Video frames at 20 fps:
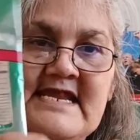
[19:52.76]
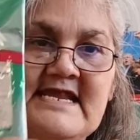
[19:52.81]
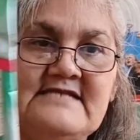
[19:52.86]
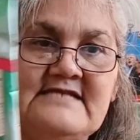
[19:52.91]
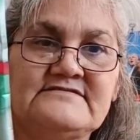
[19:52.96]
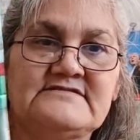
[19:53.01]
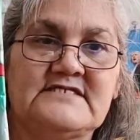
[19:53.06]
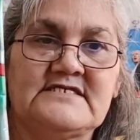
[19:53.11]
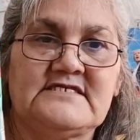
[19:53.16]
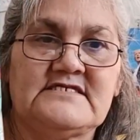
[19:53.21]

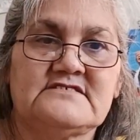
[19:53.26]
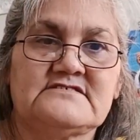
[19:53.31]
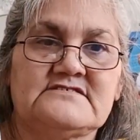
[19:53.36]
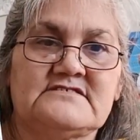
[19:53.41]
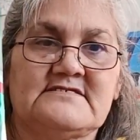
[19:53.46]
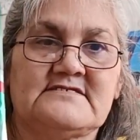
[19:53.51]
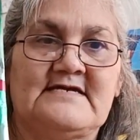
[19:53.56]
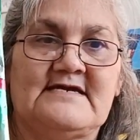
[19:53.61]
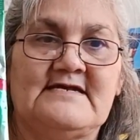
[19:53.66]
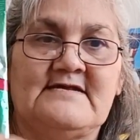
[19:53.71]
ate
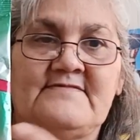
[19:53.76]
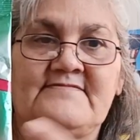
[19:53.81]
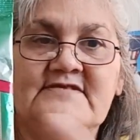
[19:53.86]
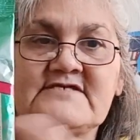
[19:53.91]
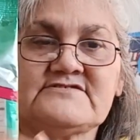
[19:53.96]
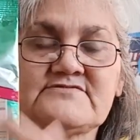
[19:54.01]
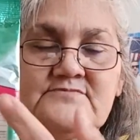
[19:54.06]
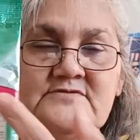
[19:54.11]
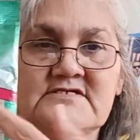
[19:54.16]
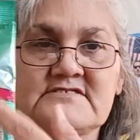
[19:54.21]
these, and
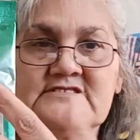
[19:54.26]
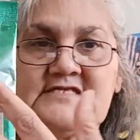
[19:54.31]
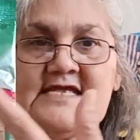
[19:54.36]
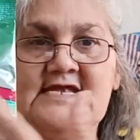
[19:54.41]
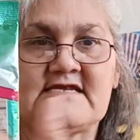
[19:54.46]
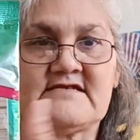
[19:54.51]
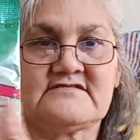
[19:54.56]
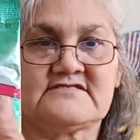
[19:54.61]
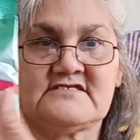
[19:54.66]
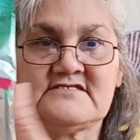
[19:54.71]
this was
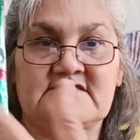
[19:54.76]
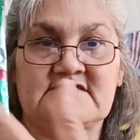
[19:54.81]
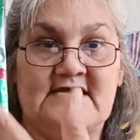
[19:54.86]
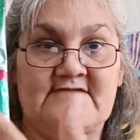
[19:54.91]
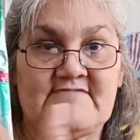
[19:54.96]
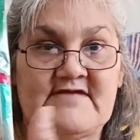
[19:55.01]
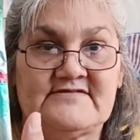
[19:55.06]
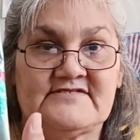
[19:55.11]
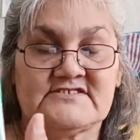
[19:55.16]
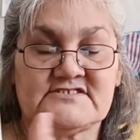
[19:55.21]
like, since
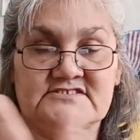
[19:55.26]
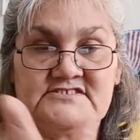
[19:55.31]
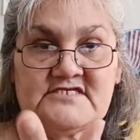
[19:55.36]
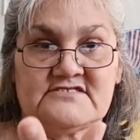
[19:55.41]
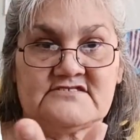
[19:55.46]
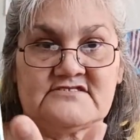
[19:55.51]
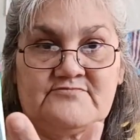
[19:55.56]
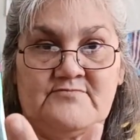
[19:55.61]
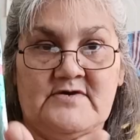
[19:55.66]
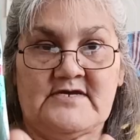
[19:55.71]
I've had this
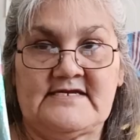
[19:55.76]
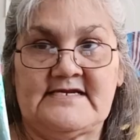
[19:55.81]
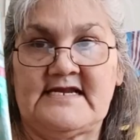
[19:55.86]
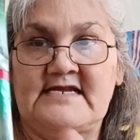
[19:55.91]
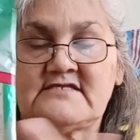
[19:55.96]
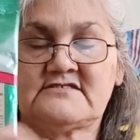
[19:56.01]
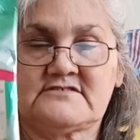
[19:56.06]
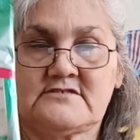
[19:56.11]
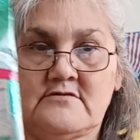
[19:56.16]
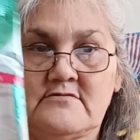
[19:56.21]
since
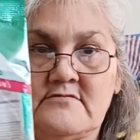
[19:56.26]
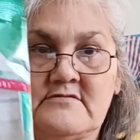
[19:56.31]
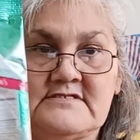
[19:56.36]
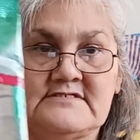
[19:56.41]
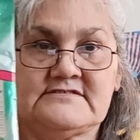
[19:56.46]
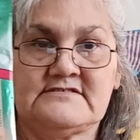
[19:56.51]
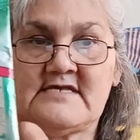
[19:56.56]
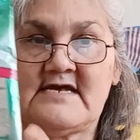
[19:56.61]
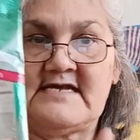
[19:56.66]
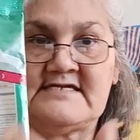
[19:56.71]
Monday, so
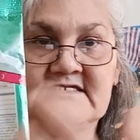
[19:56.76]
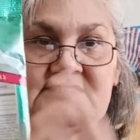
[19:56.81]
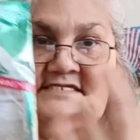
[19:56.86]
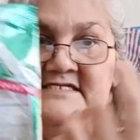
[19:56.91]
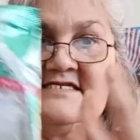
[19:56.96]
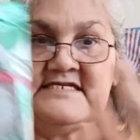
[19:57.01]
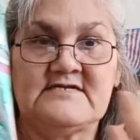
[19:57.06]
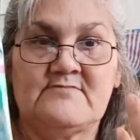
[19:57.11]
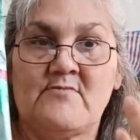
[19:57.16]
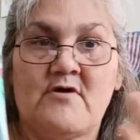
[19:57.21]
I didn't
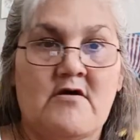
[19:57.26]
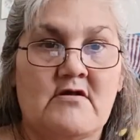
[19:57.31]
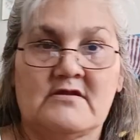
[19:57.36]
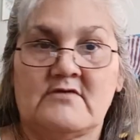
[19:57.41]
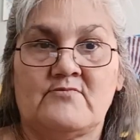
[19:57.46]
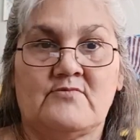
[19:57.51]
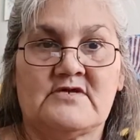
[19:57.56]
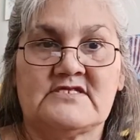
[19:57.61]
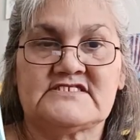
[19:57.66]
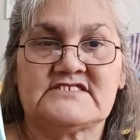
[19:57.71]
eat them all
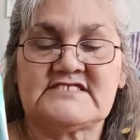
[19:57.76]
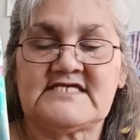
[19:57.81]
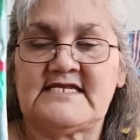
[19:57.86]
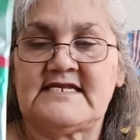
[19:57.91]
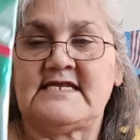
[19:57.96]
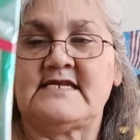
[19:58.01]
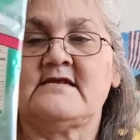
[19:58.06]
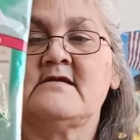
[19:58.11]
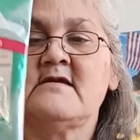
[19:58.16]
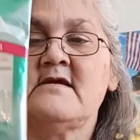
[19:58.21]
in one
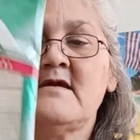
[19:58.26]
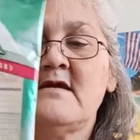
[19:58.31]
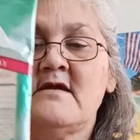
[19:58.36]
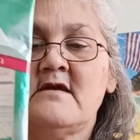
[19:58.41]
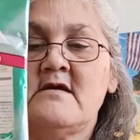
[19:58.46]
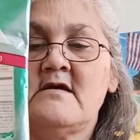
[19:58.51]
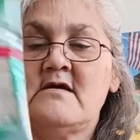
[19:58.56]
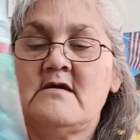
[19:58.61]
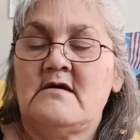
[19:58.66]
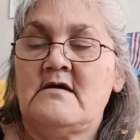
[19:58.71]
sitting.
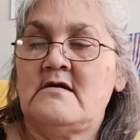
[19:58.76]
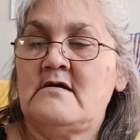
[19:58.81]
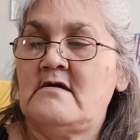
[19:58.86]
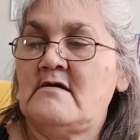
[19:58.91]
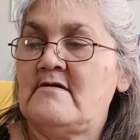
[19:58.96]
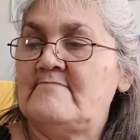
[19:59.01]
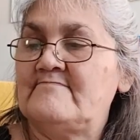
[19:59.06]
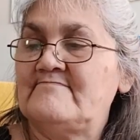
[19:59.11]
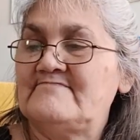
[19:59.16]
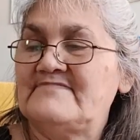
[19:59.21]

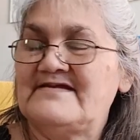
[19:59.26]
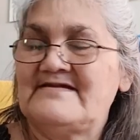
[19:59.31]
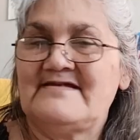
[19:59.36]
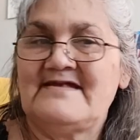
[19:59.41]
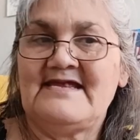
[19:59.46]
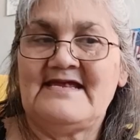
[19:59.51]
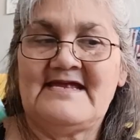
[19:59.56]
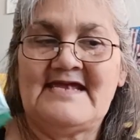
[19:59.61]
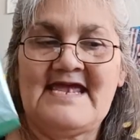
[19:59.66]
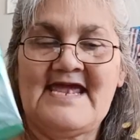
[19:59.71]

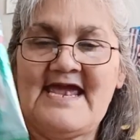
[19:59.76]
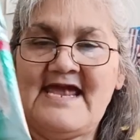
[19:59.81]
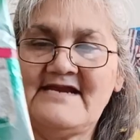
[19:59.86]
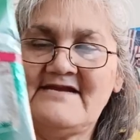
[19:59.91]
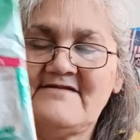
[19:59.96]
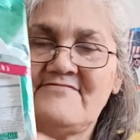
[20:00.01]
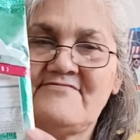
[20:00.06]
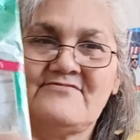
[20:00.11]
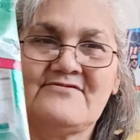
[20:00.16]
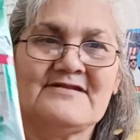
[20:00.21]
it had
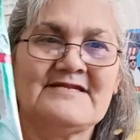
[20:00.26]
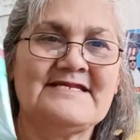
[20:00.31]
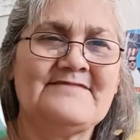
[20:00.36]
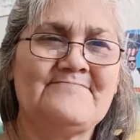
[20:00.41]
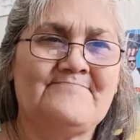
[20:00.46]
a really